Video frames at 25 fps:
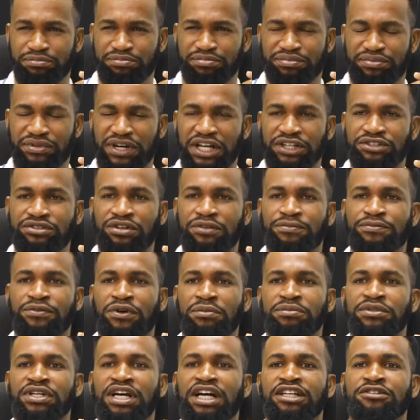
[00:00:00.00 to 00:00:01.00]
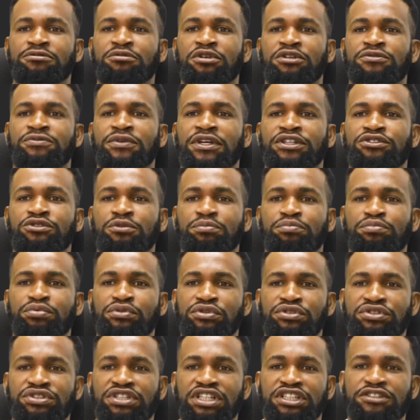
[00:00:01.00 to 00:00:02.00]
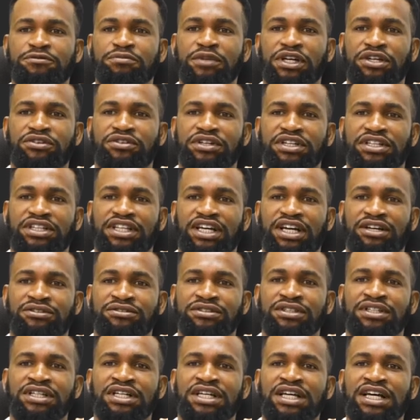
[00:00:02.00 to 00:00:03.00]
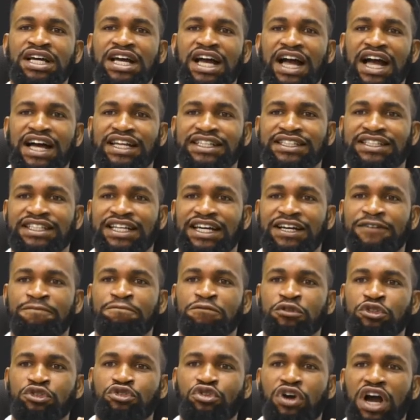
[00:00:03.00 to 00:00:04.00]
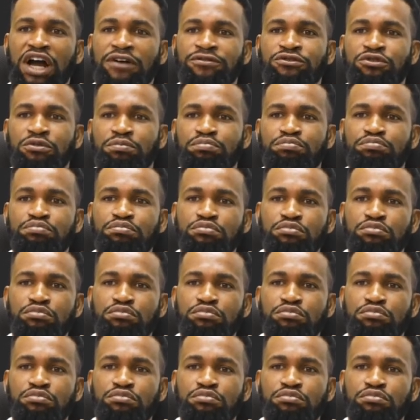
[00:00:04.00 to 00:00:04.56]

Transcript: pressure from the atmosphere to push this mercury down, and you have to